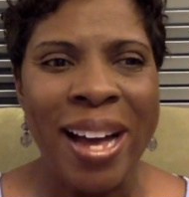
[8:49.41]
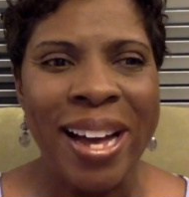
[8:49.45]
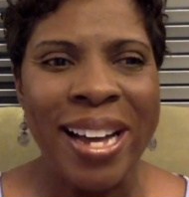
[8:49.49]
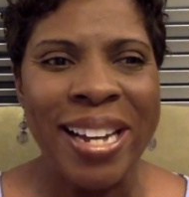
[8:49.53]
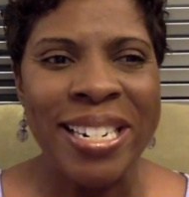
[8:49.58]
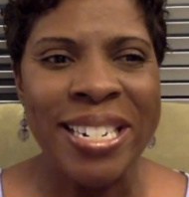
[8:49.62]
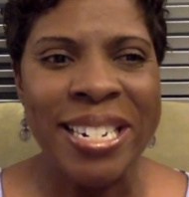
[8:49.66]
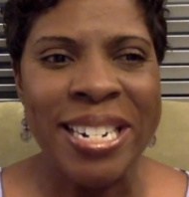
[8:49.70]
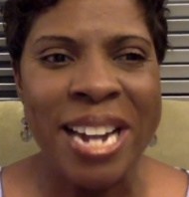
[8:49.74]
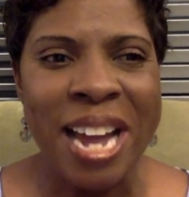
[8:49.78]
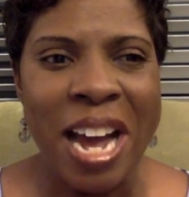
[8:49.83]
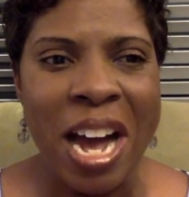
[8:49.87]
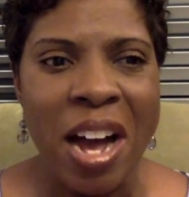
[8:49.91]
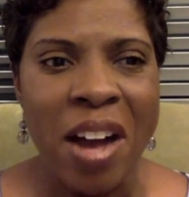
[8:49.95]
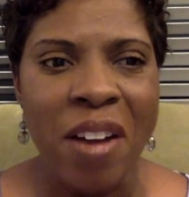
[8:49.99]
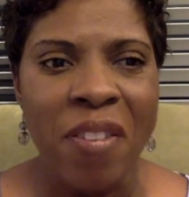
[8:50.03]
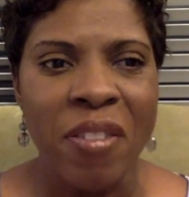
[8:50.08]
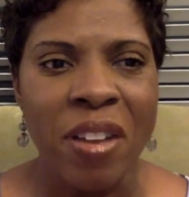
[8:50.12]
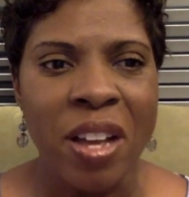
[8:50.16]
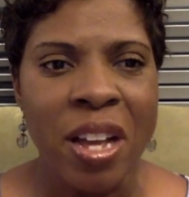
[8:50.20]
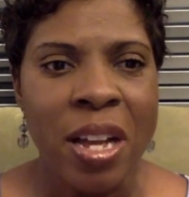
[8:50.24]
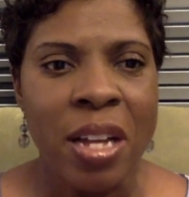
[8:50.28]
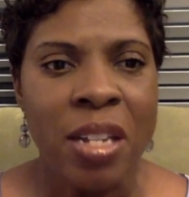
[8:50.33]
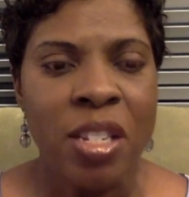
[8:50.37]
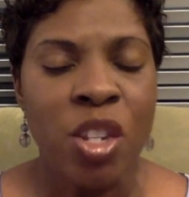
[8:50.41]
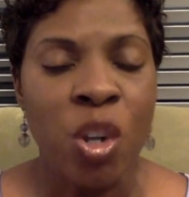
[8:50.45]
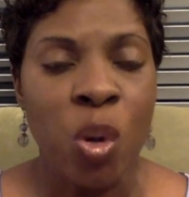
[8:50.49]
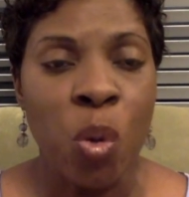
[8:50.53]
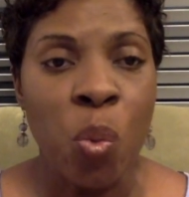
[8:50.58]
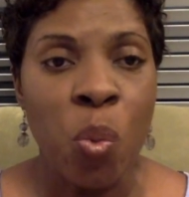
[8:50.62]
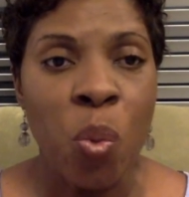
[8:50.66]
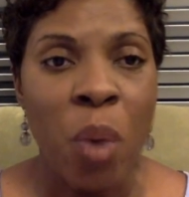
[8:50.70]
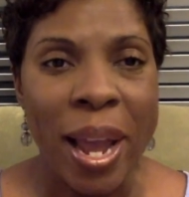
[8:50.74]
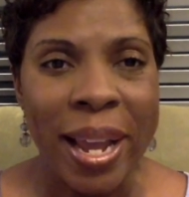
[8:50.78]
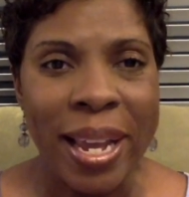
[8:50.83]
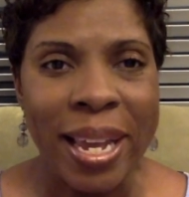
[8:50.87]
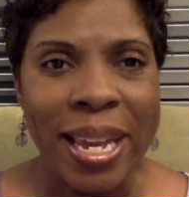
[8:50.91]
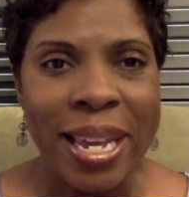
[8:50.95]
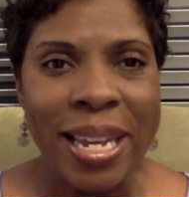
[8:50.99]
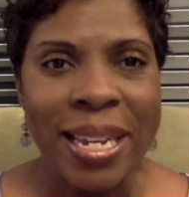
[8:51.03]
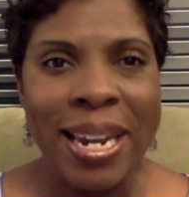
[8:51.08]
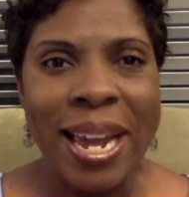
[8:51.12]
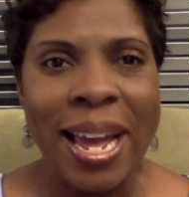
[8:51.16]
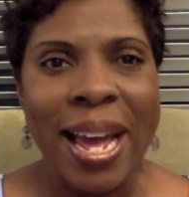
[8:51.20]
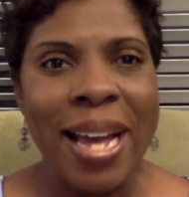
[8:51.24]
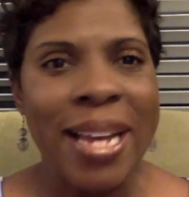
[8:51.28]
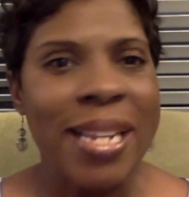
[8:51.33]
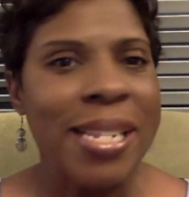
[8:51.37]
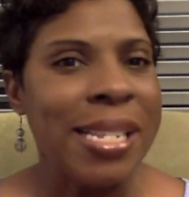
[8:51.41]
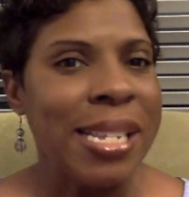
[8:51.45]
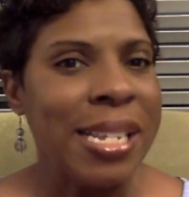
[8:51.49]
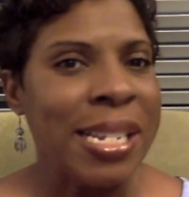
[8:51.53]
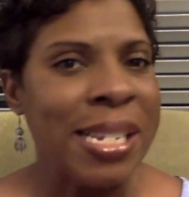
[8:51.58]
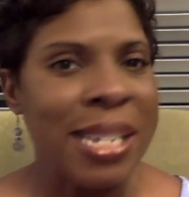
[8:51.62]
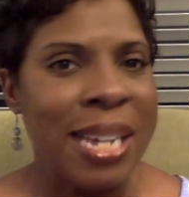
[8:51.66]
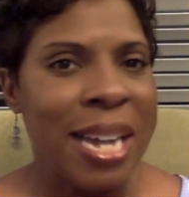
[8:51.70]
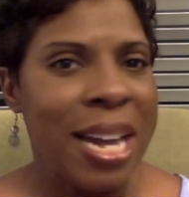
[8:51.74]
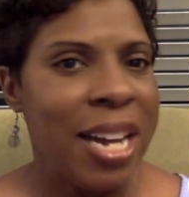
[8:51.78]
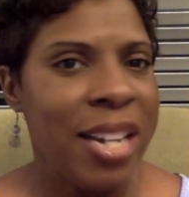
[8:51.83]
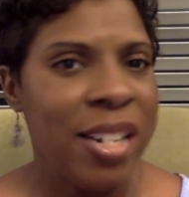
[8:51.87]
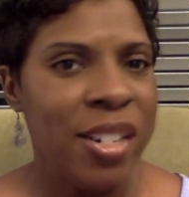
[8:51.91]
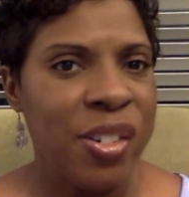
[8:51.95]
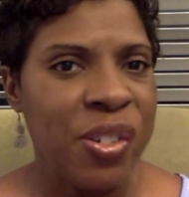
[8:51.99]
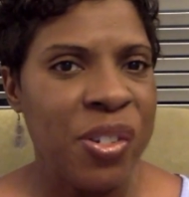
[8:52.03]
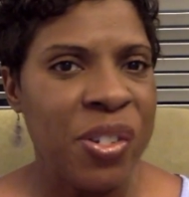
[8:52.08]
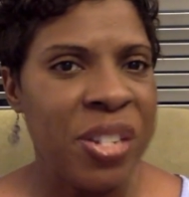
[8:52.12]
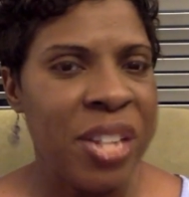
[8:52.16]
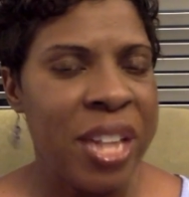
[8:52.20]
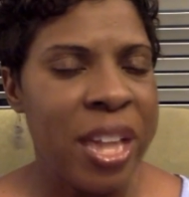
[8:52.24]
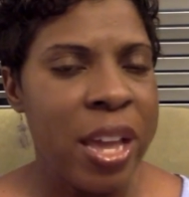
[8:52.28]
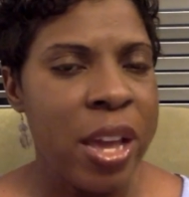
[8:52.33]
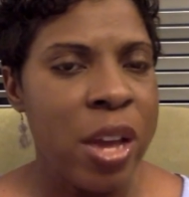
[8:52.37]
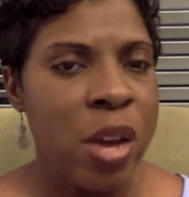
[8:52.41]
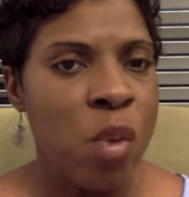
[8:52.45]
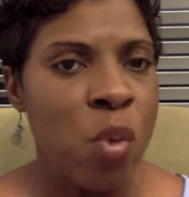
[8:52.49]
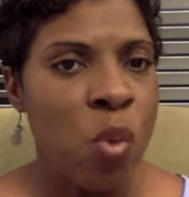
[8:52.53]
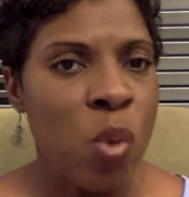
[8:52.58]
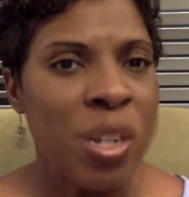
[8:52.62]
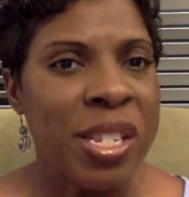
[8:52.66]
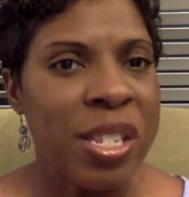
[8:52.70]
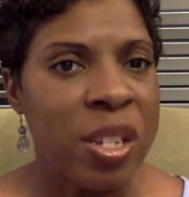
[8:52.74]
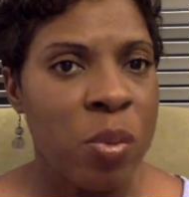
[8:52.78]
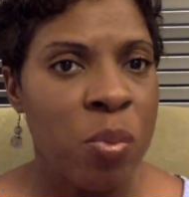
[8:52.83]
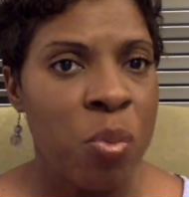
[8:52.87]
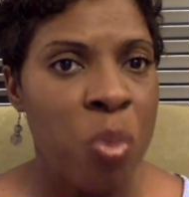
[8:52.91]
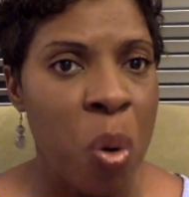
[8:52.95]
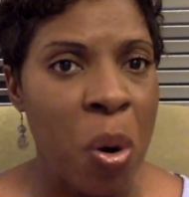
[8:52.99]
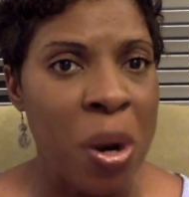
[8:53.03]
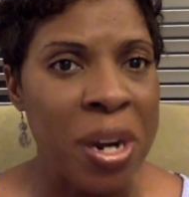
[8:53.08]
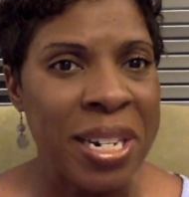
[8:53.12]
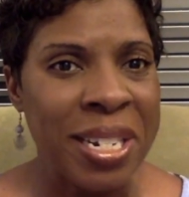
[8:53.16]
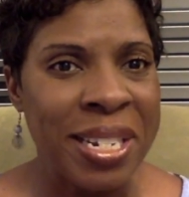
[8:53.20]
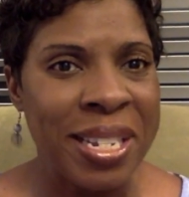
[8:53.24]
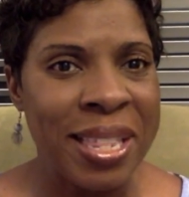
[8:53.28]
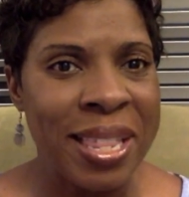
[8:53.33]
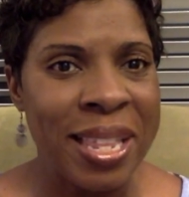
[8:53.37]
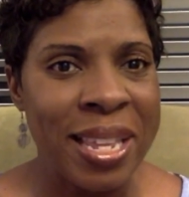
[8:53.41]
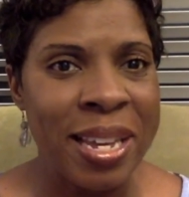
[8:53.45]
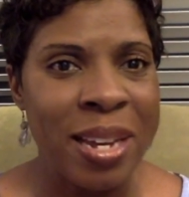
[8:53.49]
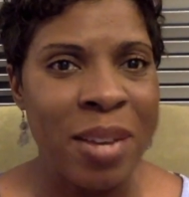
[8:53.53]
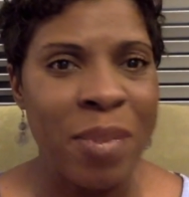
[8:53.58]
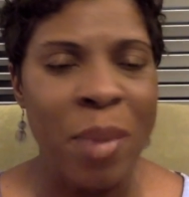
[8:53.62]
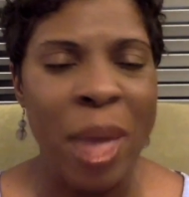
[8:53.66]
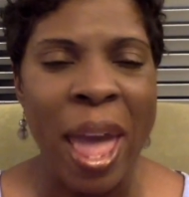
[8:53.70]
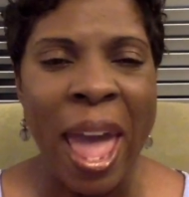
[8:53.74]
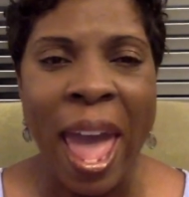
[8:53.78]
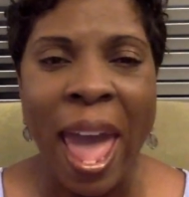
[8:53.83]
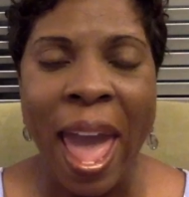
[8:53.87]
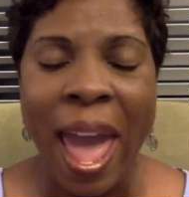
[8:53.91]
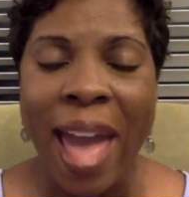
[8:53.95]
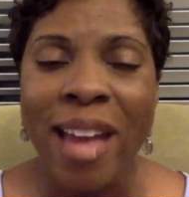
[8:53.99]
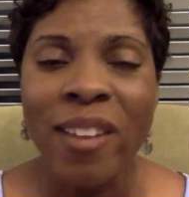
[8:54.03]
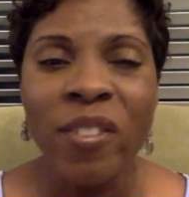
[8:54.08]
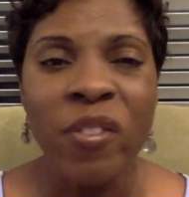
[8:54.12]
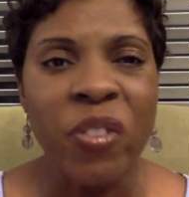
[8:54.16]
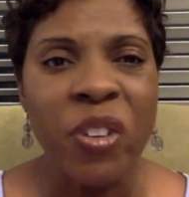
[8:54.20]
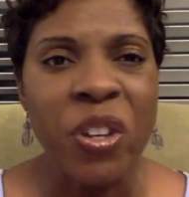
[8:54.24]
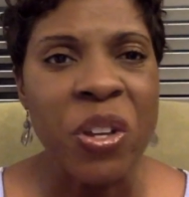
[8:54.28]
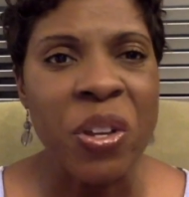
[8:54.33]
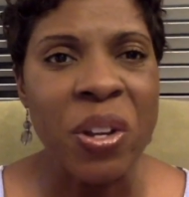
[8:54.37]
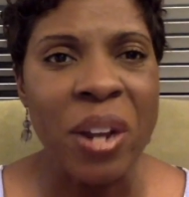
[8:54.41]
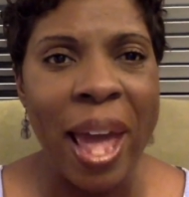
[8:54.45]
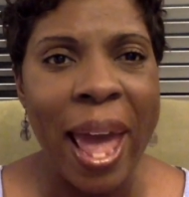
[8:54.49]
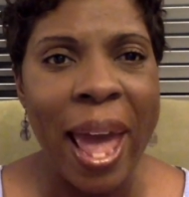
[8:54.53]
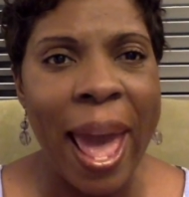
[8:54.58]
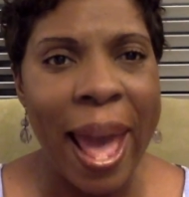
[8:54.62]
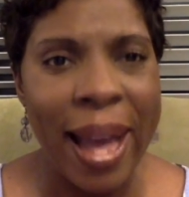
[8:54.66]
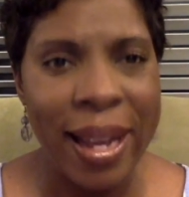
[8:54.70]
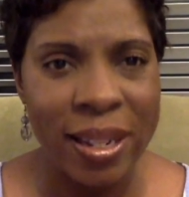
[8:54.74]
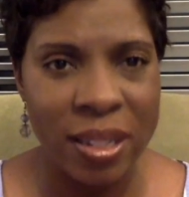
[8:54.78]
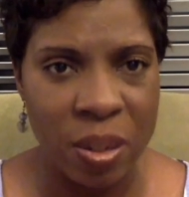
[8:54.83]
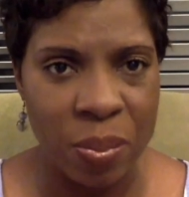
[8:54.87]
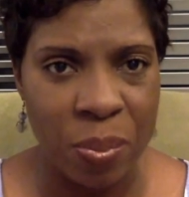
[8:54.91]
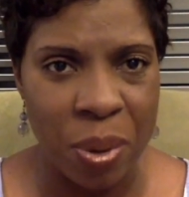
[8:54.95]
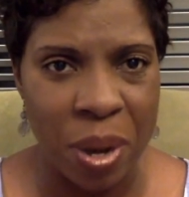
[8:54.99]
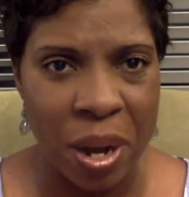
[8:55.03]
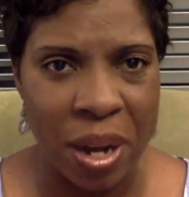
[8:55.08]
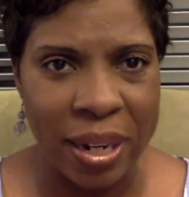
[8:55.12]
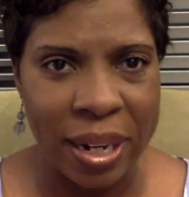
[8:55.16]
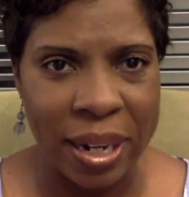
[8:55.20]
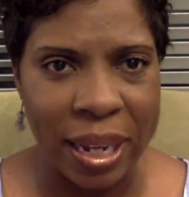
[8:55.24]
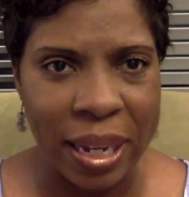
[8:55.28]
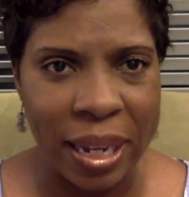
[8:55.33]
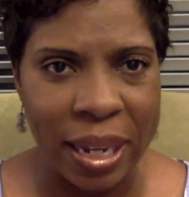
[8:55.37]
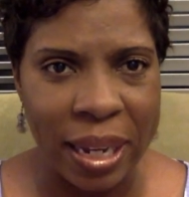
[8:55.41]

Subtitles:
enough to recognize and to understand what's important to them and for you to act upon it?